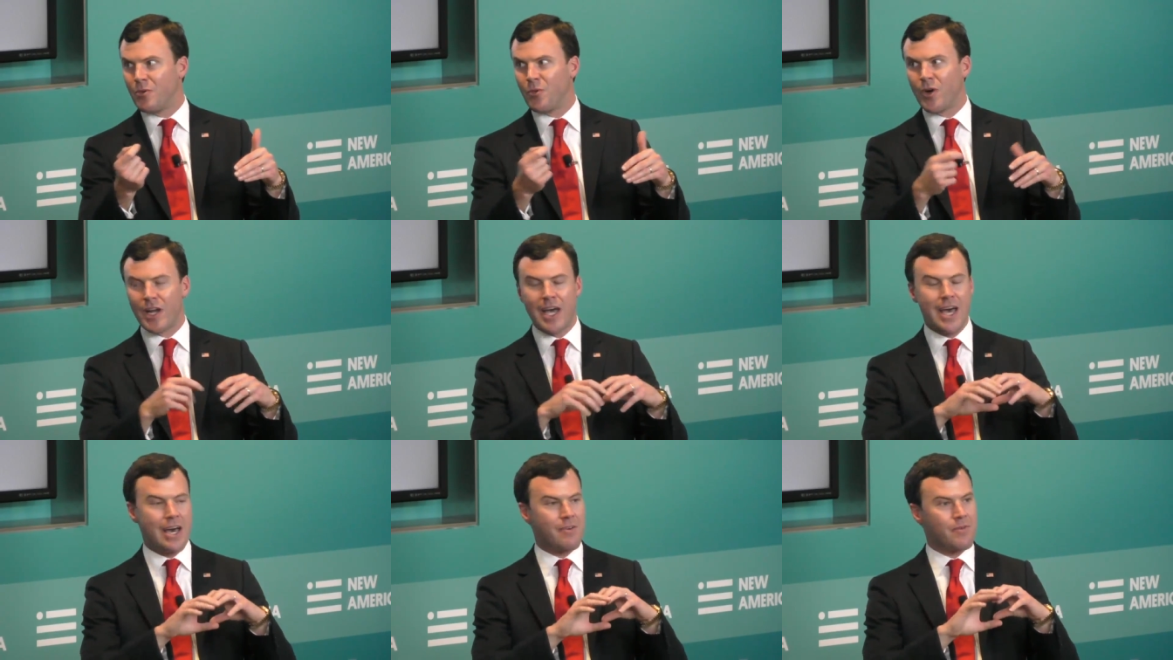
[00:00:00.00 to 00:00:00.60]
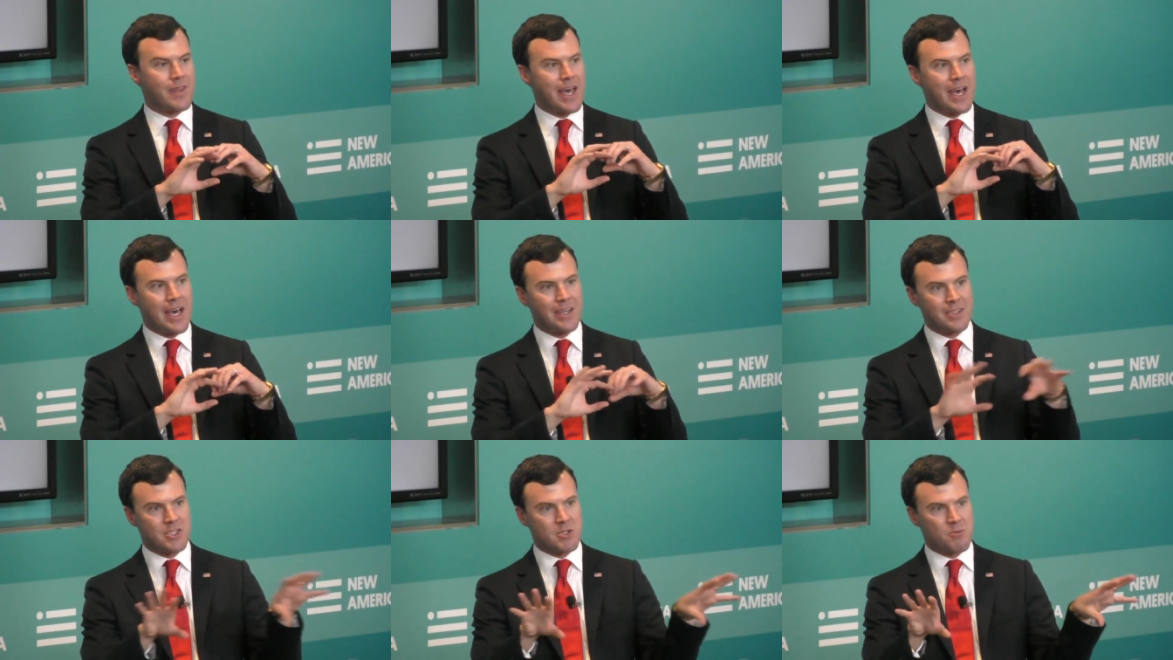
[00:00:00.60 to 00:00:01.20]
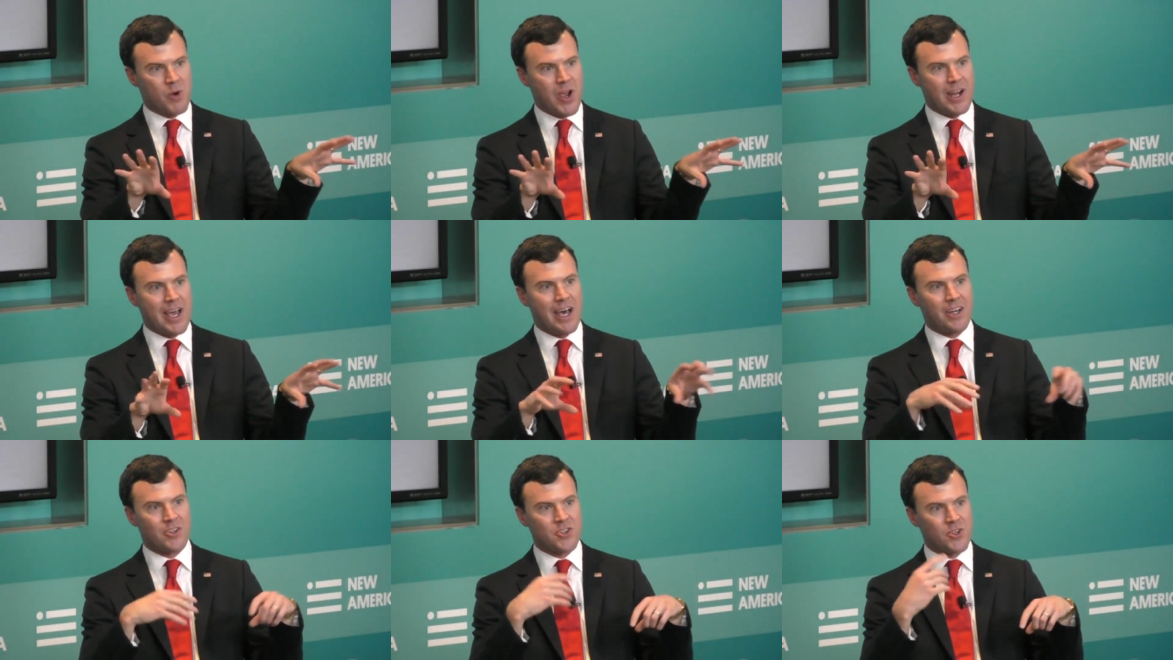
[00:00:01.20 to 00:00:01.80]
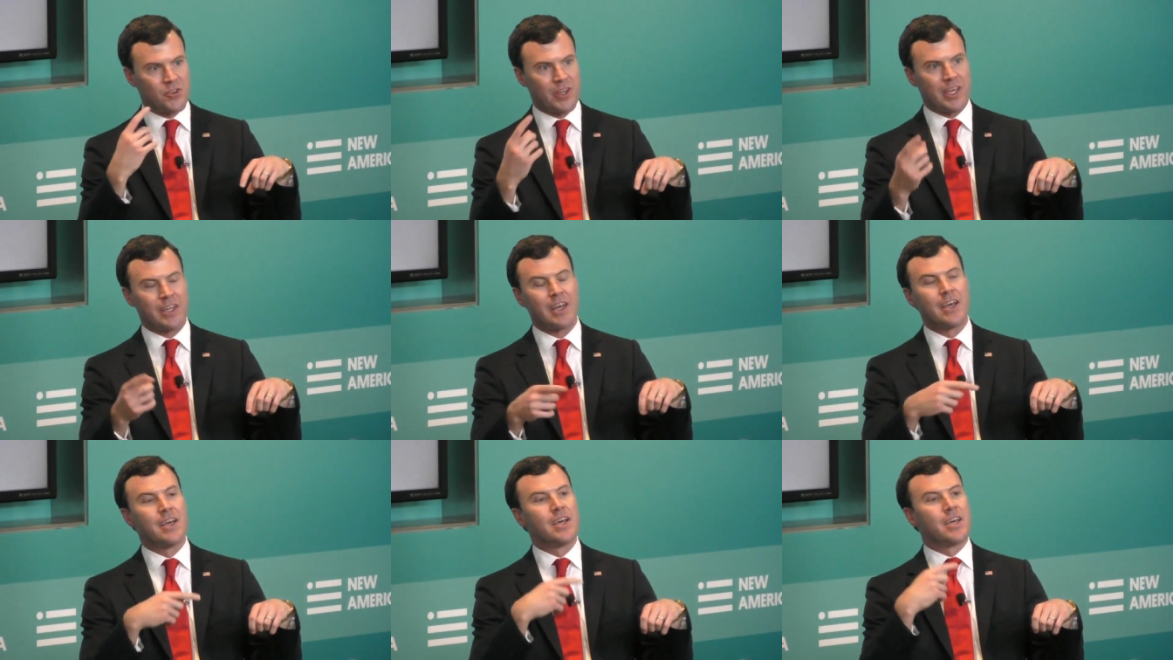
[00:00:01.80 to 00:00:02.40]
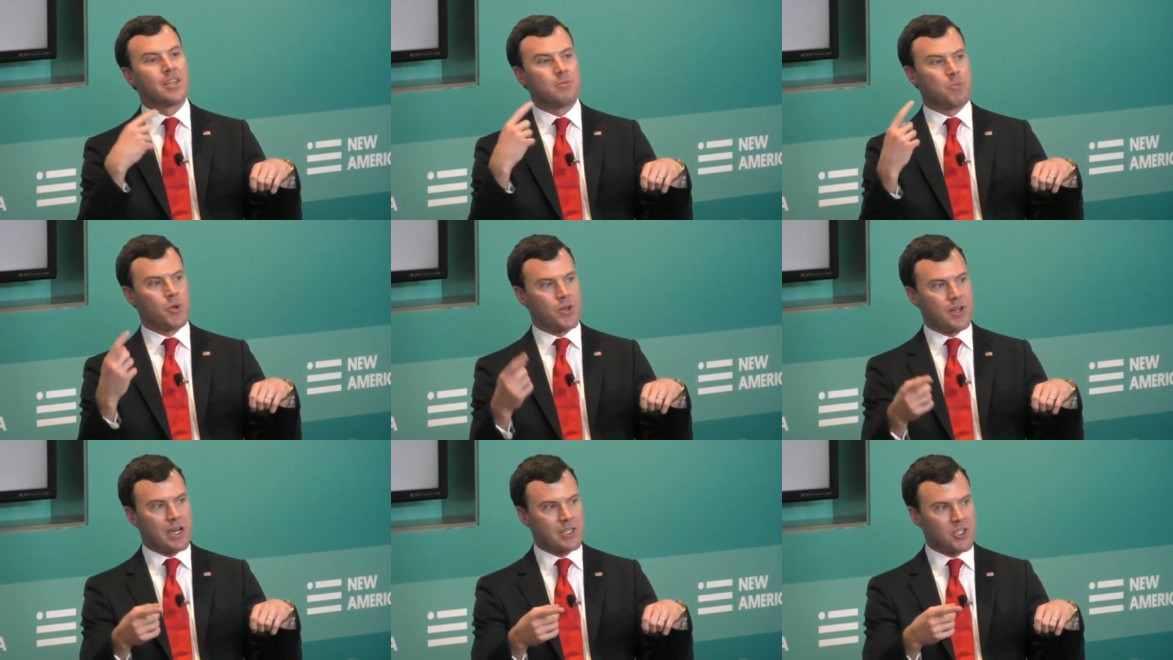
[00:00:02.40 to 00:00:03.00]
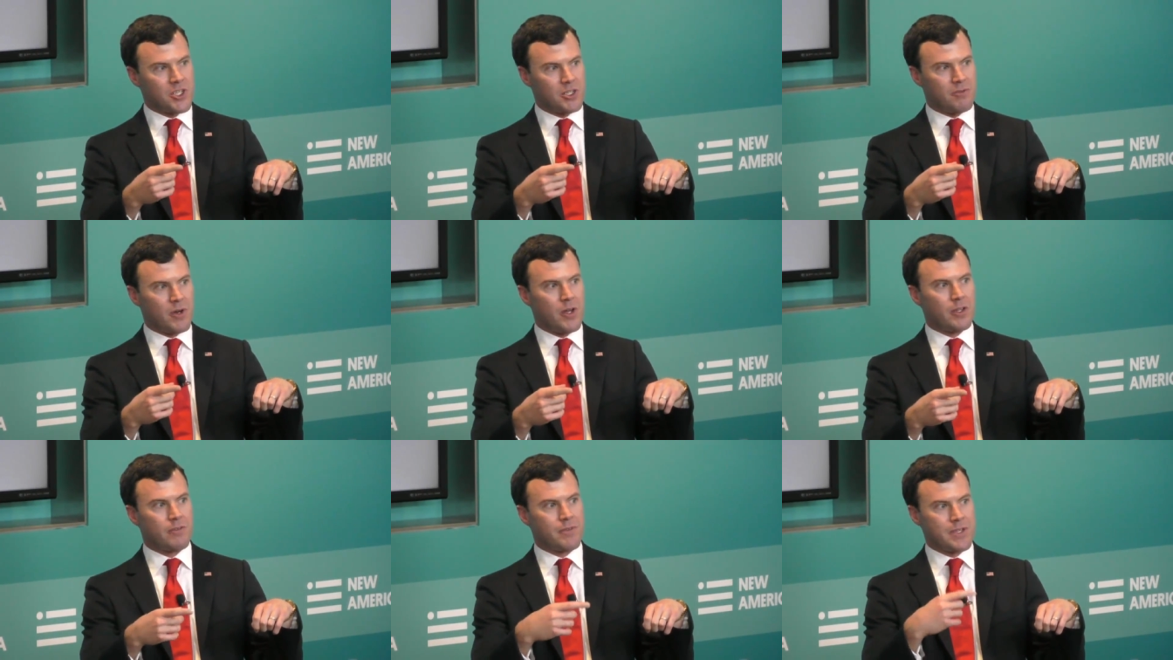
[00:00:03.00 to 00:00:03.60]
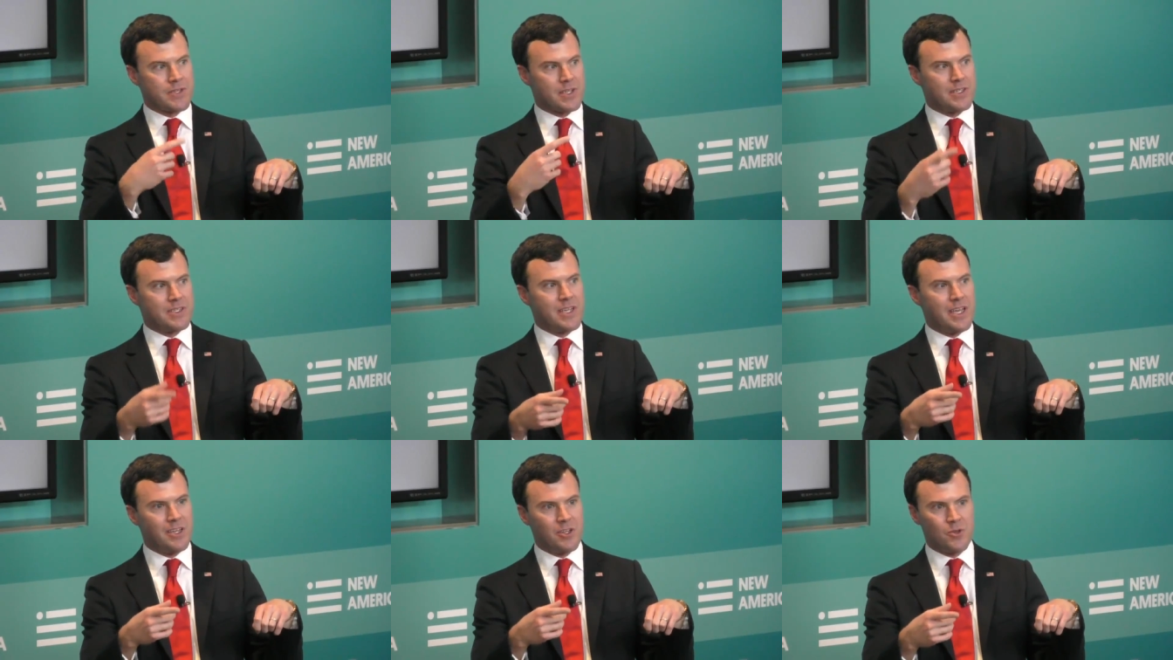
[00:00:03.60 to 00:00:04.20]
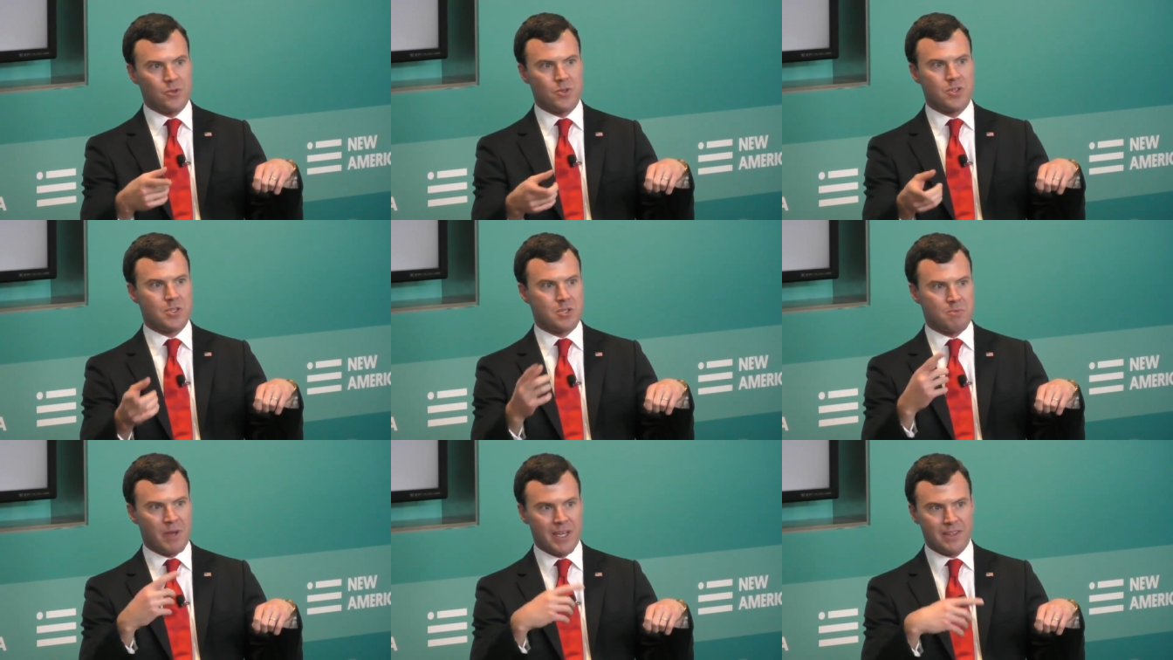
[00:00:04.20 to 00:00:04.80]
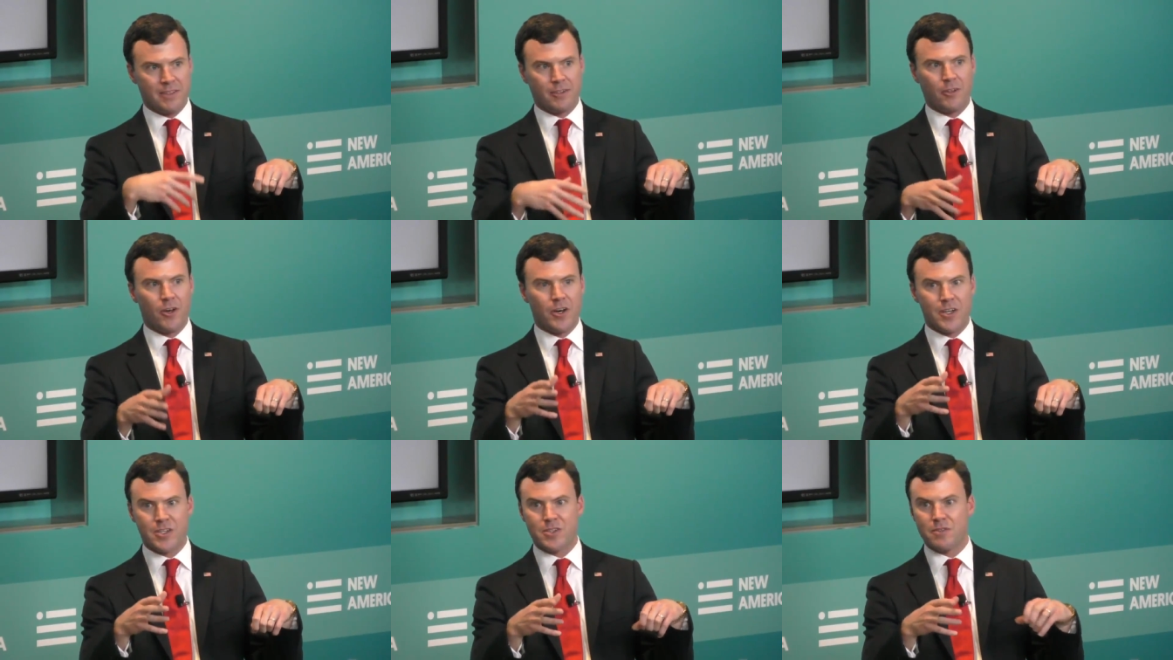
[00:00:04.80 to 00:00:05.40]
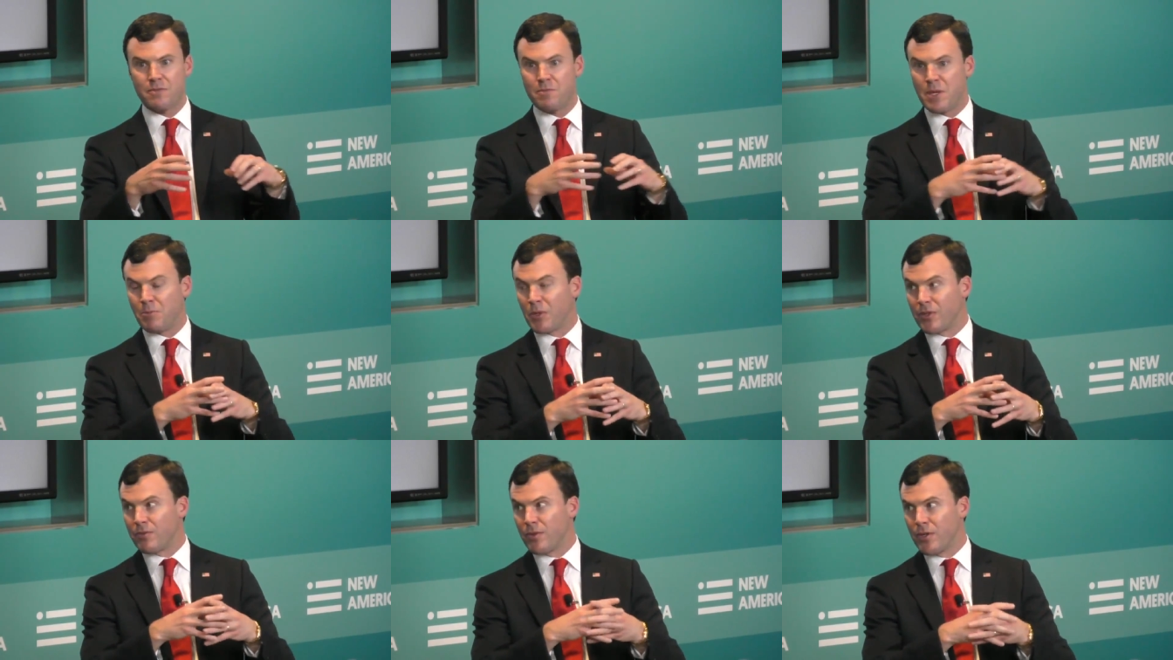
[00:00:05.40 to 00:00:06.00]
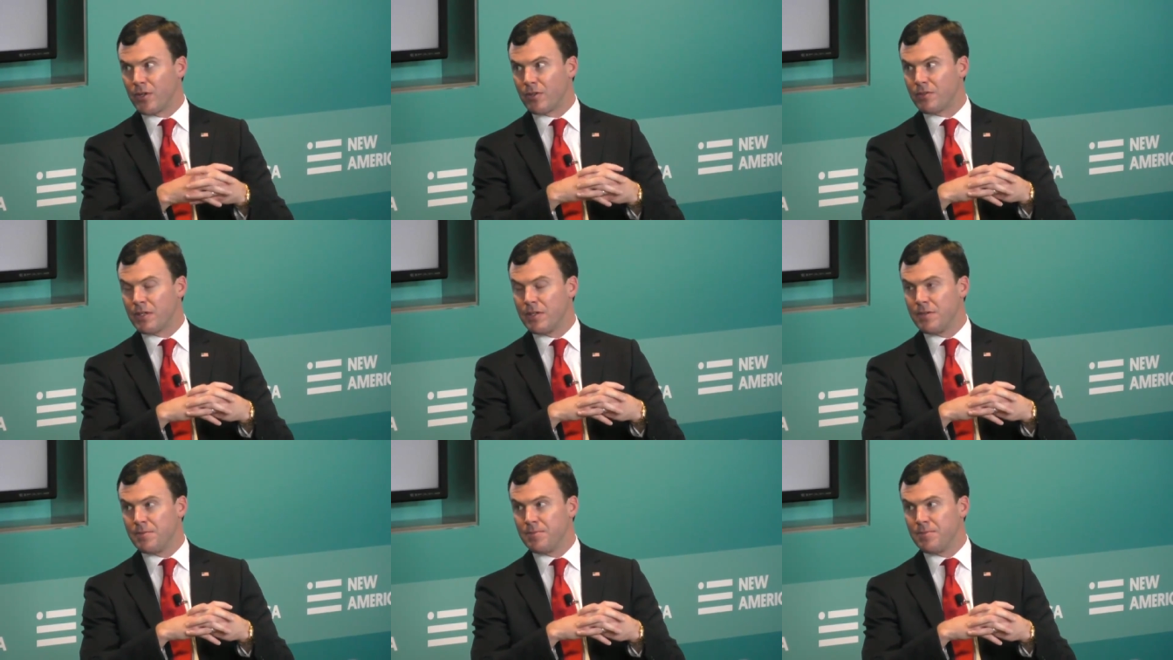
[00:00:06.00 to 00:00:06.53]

You want to have that spread out so that the production of all of this continues despite the loss of people involved. And